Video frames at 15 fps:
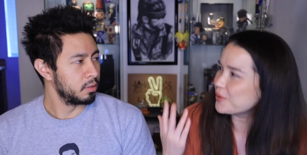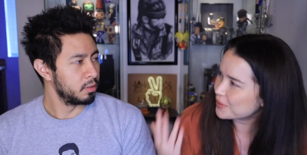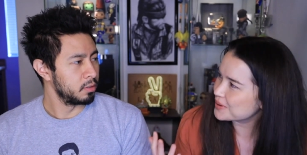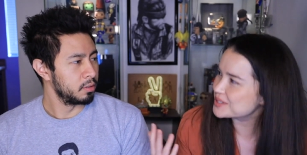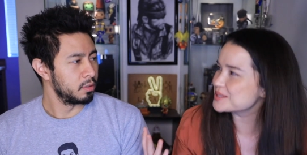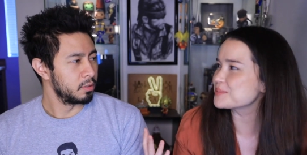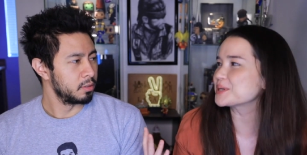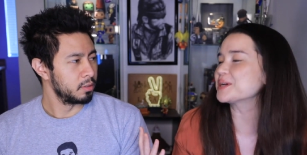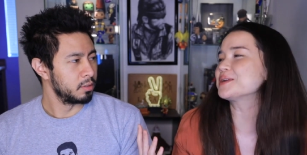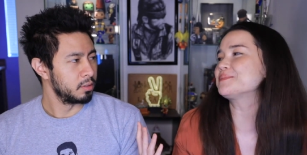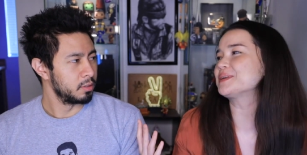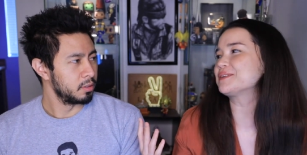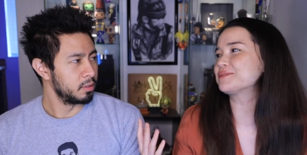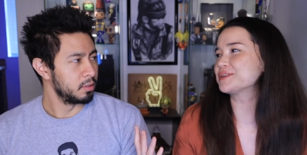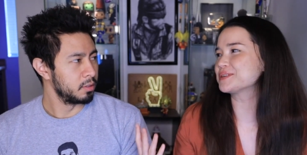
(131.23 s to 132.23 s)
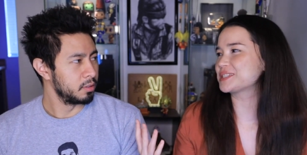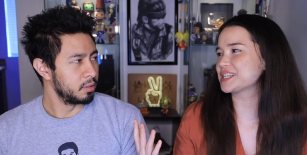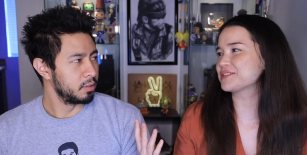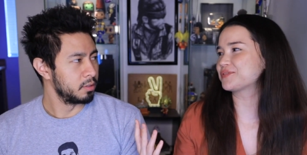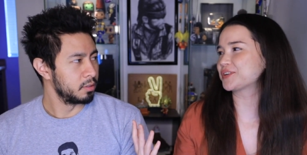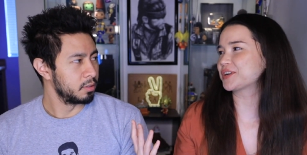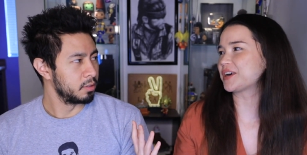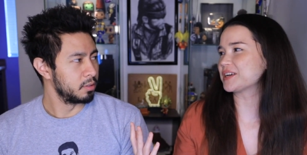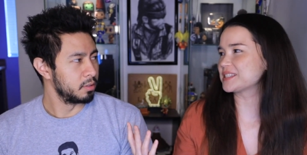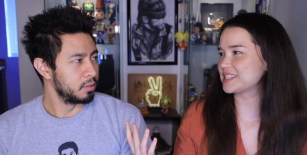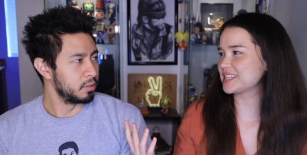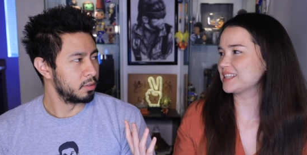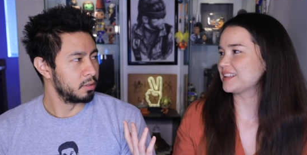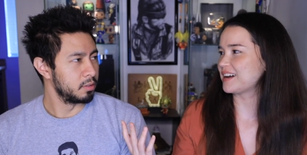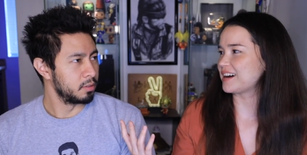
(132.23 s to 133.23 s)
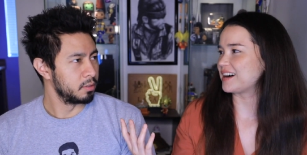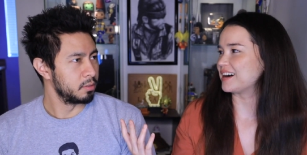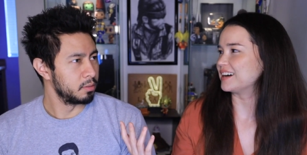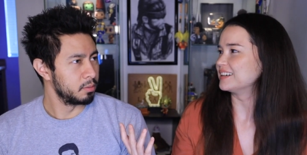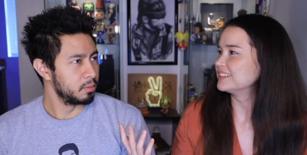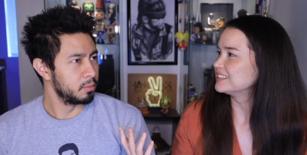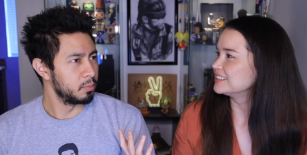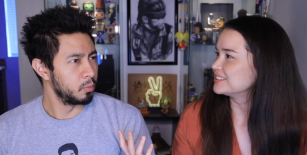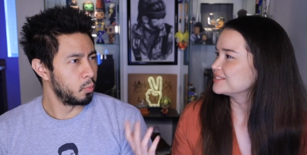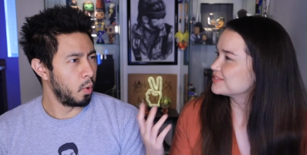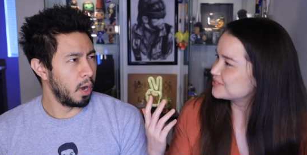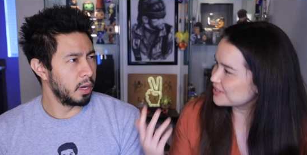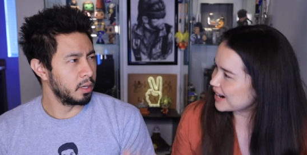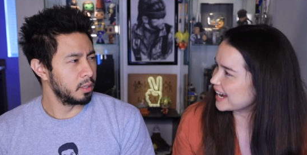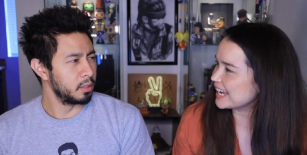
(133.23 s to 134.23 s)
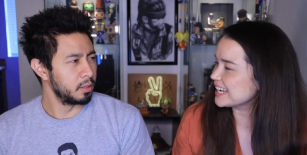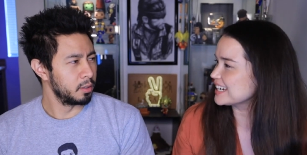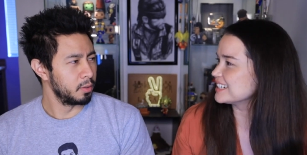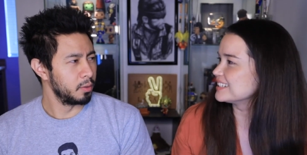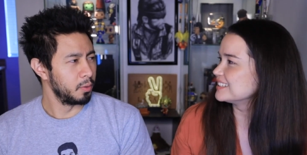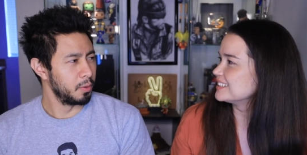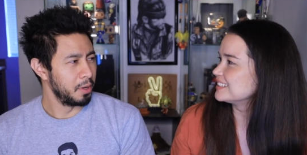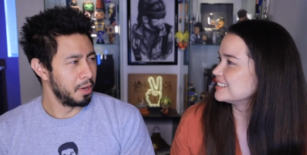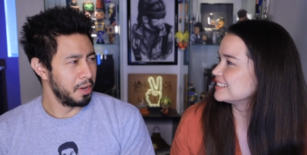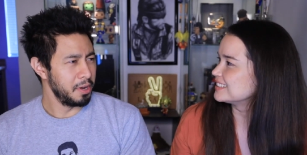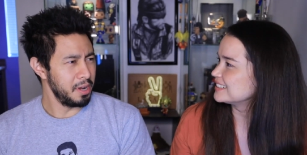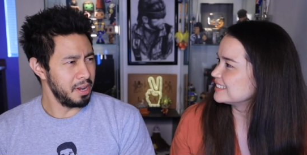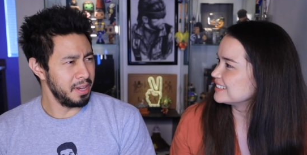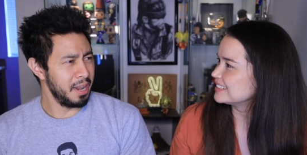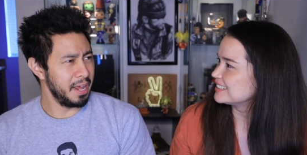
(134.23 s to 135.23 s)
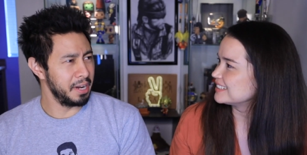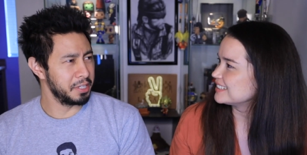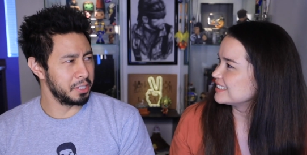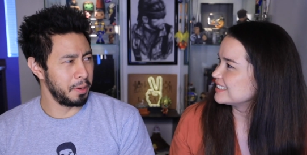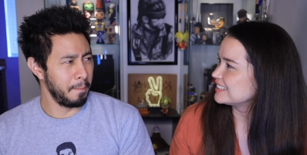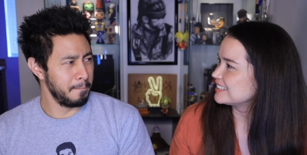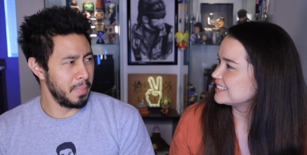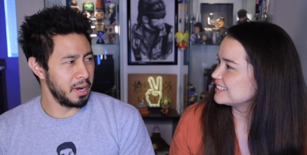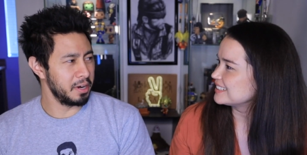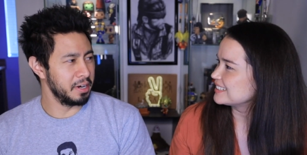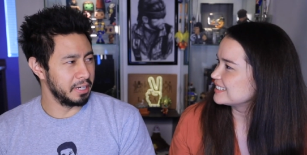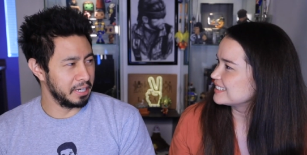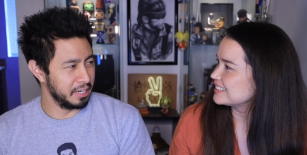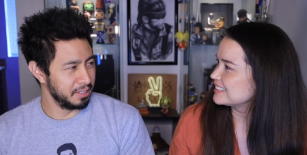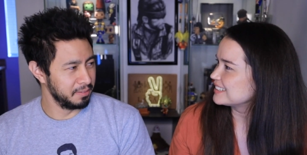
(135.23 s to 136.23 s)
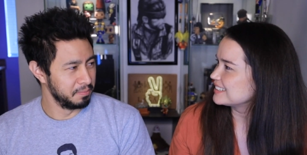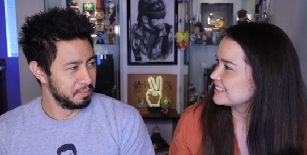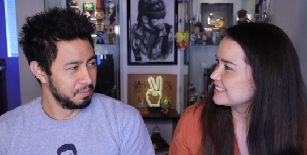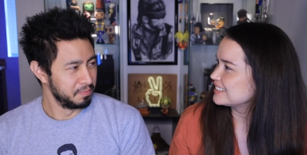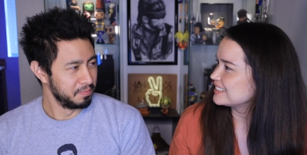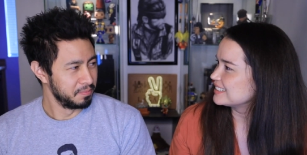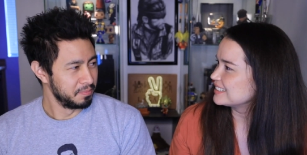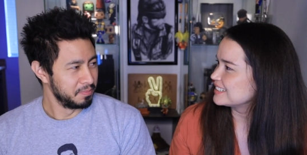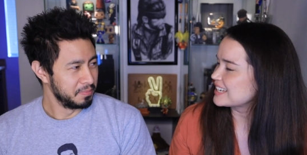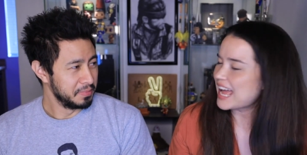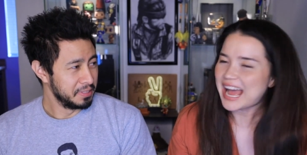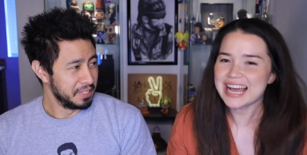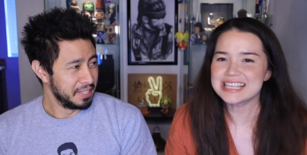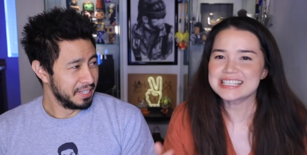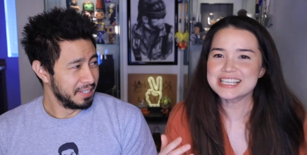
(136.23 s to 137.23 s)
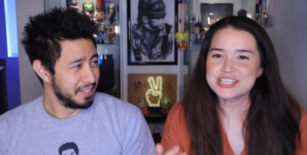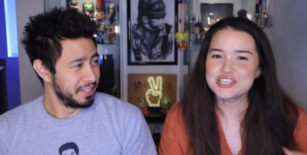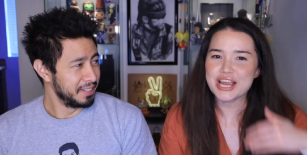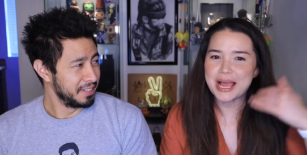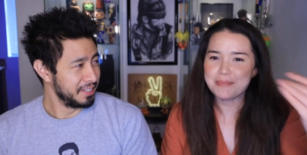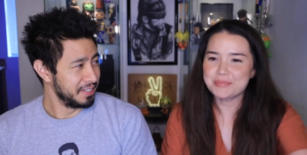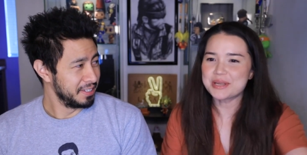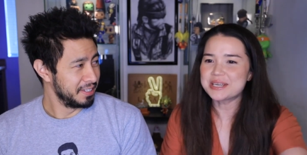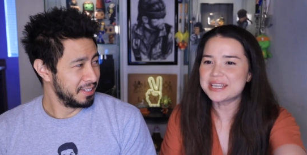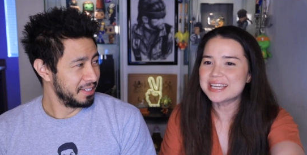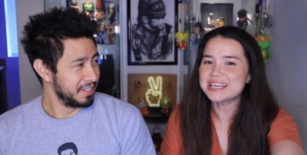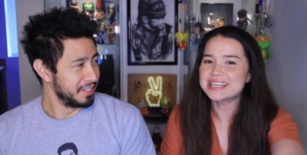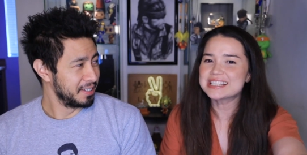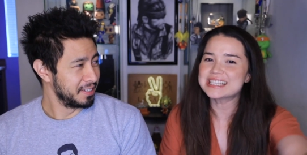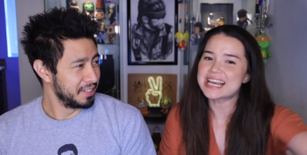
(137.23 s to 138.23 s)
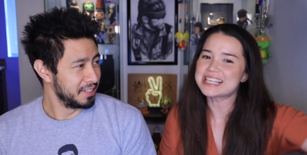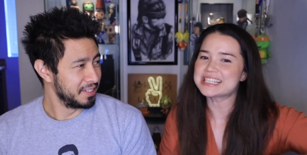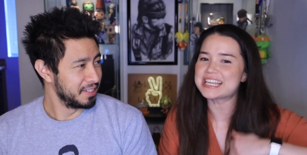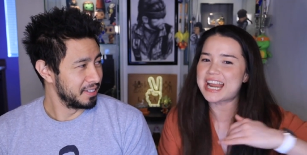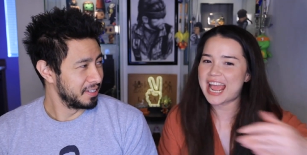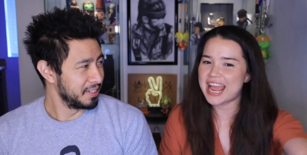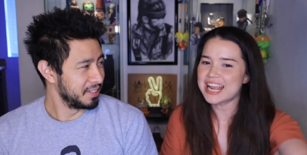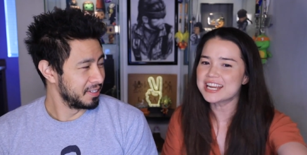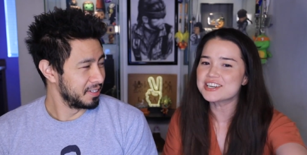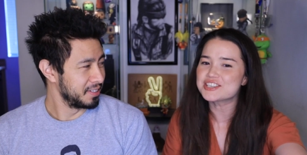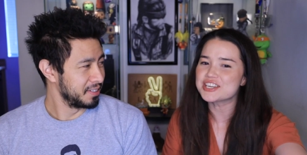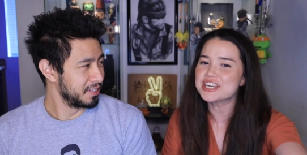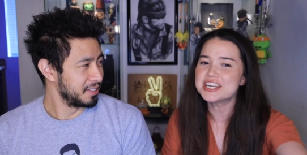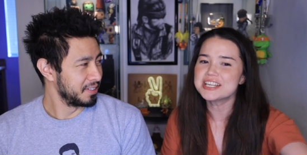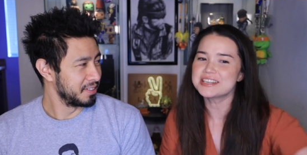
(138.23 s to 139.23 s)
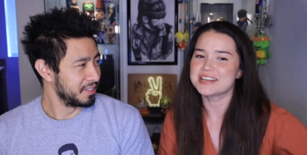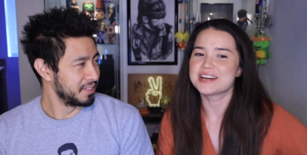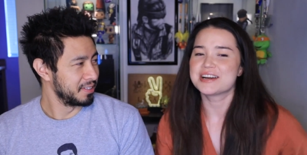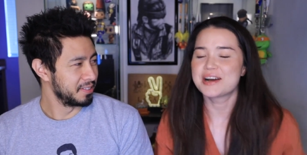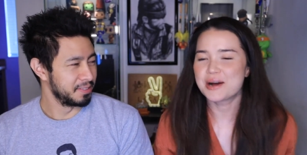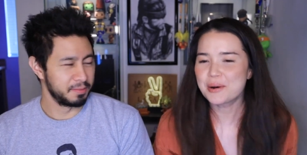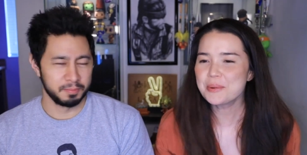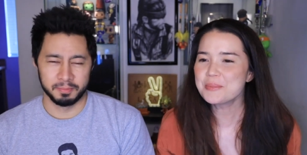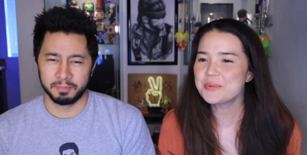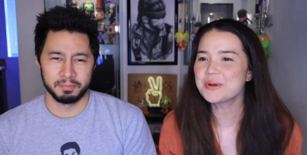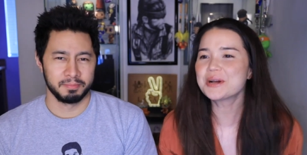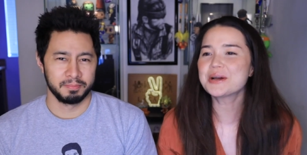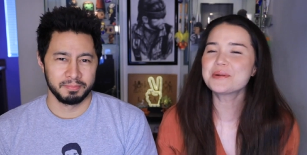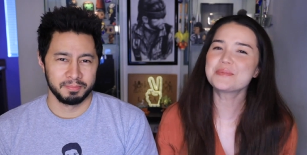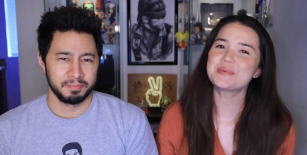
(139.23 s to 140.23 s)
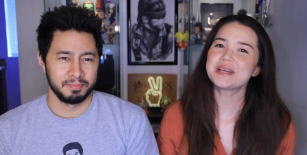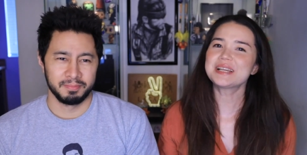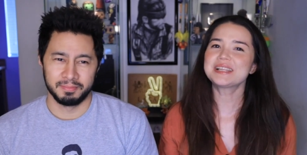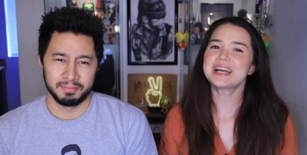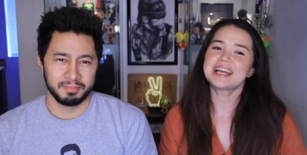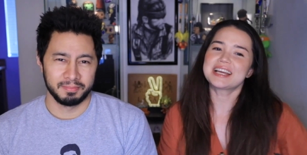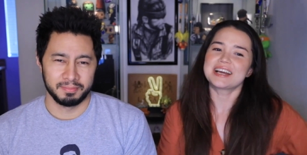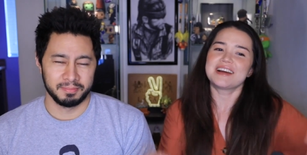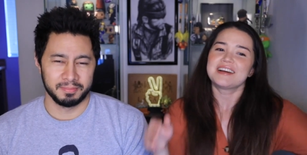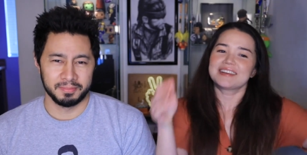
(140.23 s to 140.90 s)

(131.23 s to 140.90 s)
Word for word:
Speaker 1: course we're gonna be rooting for Godzilla. Why? Right?
Speaker 2: Not as an American.
Speaker 1: As a Japanese, as an Asian, I'm um, gonna be like